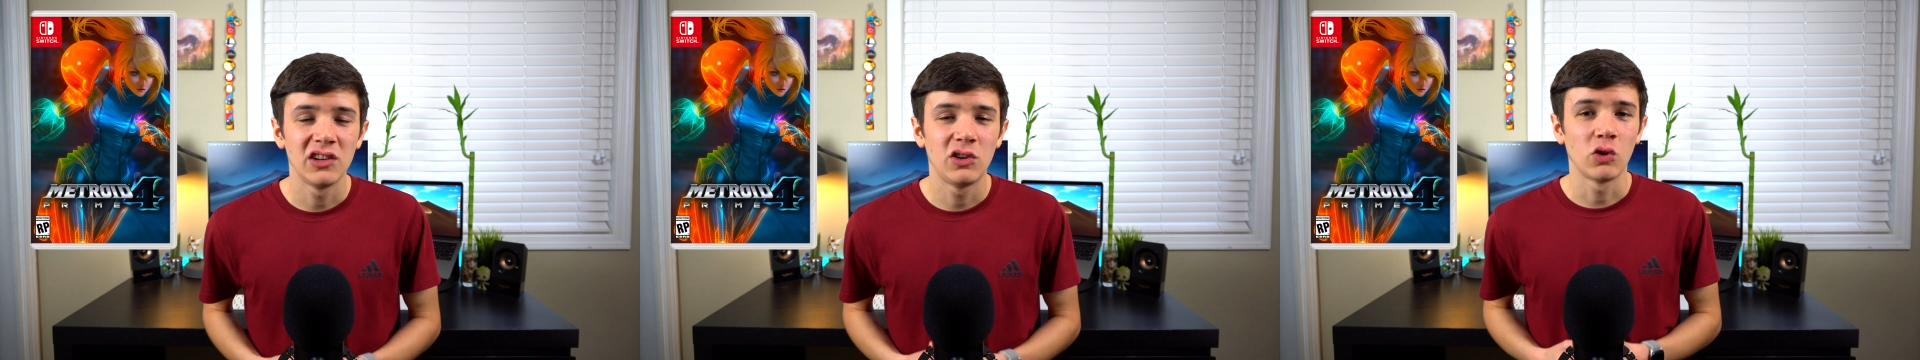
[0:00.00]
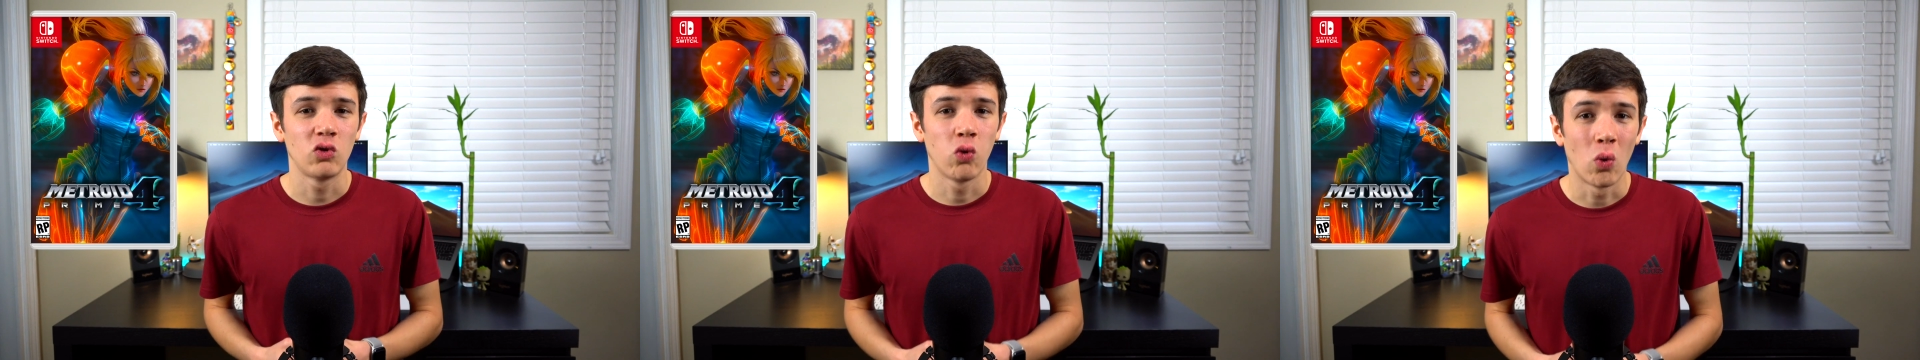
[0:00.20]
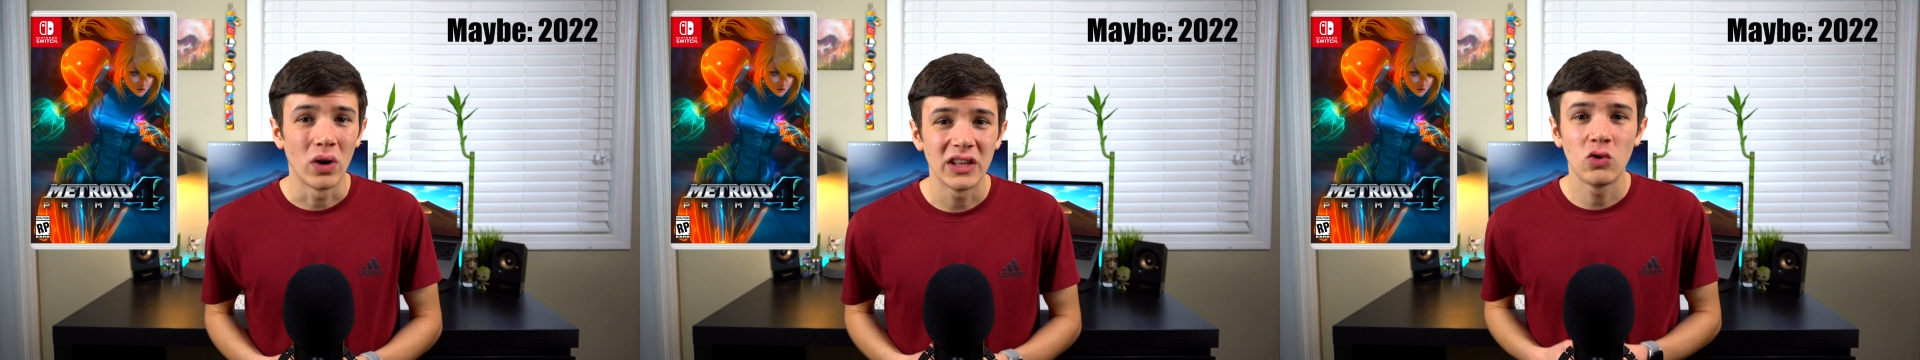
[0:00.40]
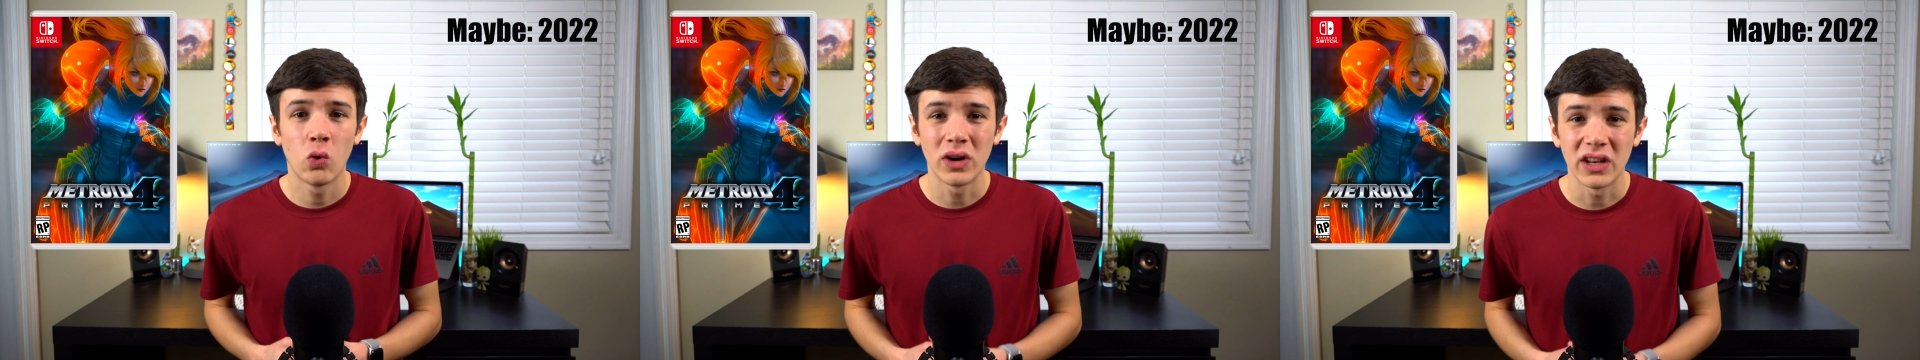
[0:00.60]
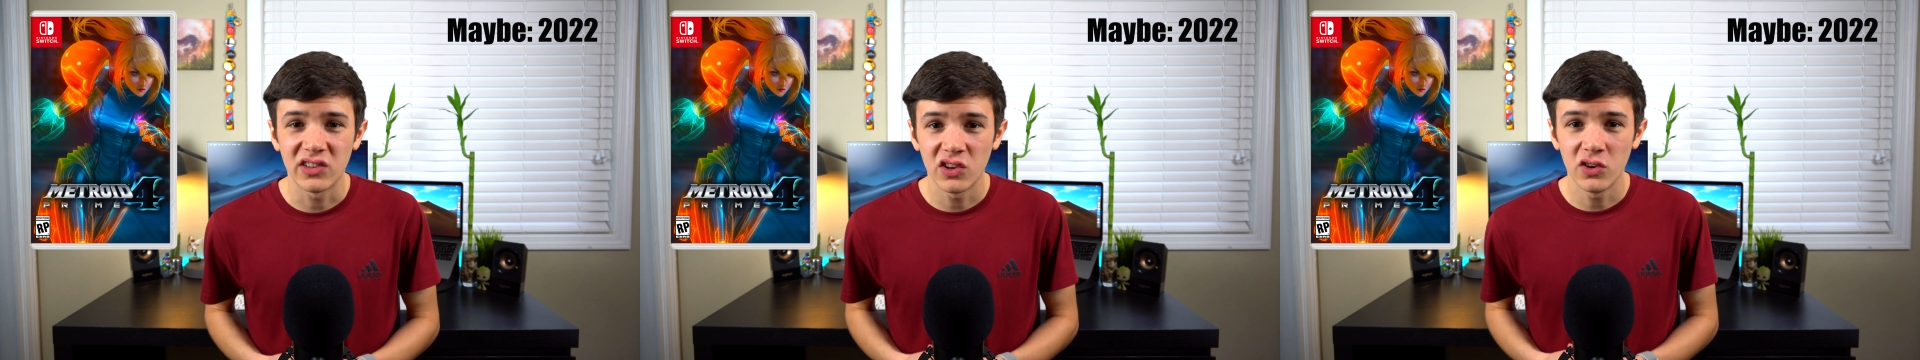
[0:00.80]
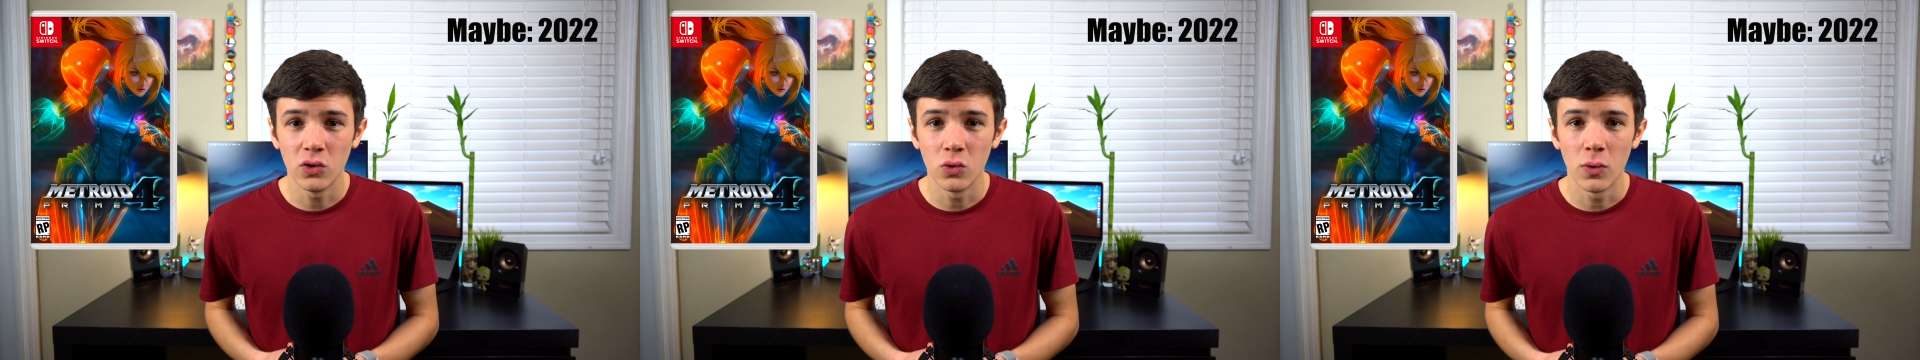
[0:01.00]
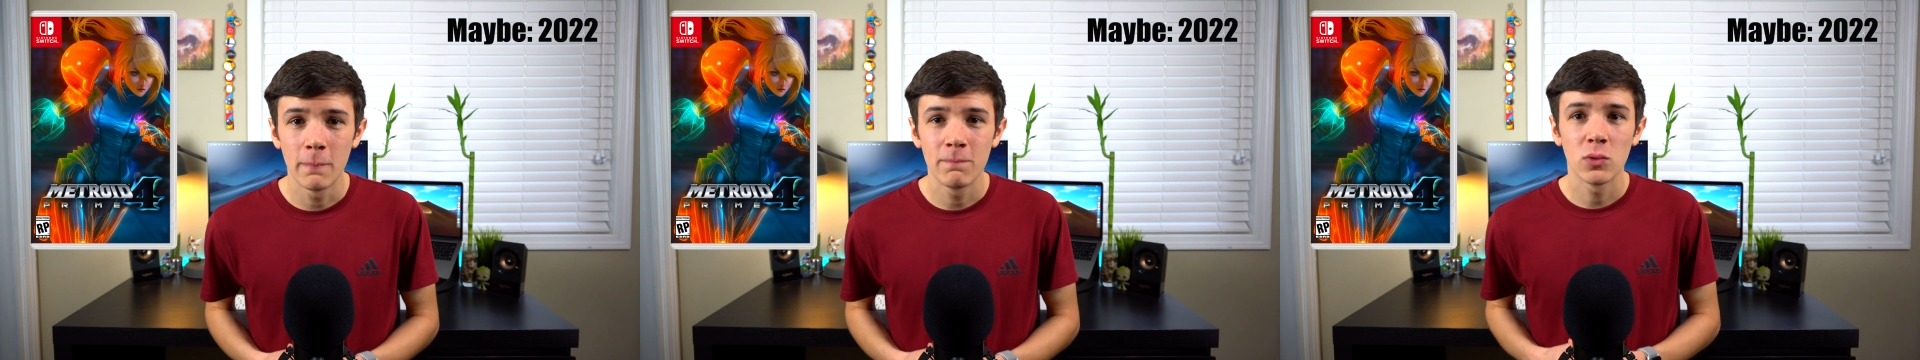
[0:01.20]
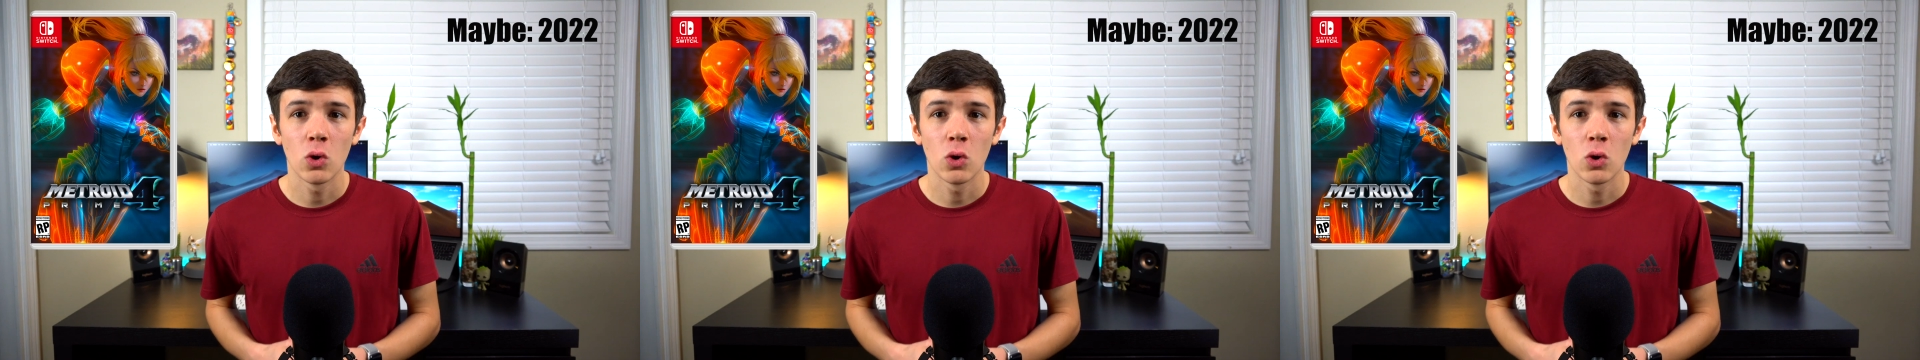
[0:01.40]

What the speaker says: until 2022